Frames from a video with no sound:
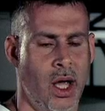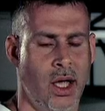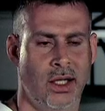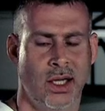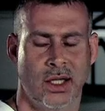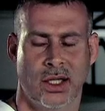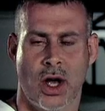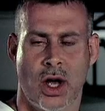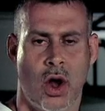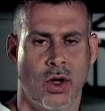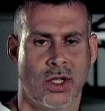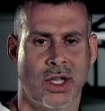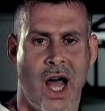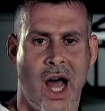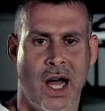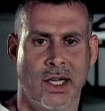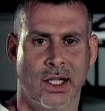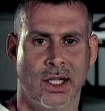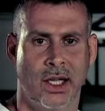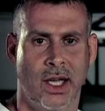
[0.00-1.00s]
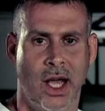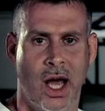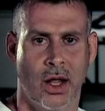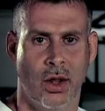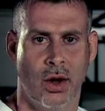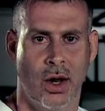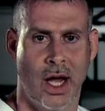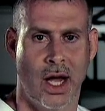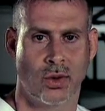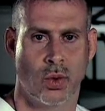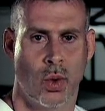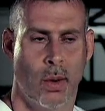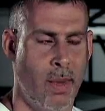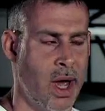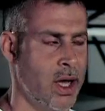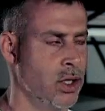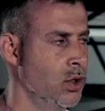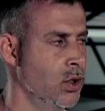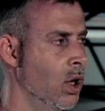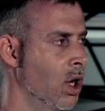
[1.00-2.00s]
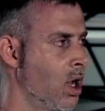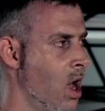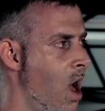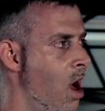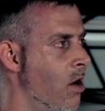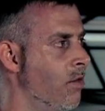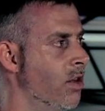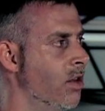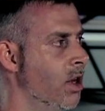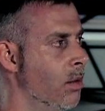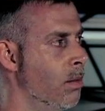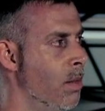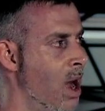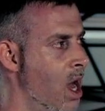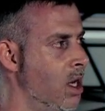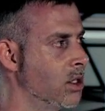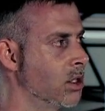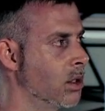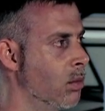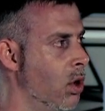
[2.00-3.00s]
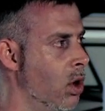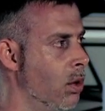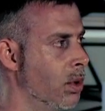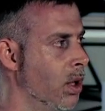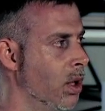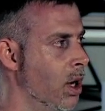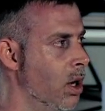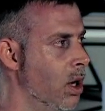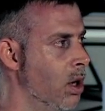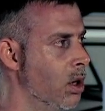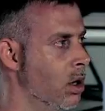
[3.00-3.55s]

It just all ties together. That's what makes you a confident basketball player.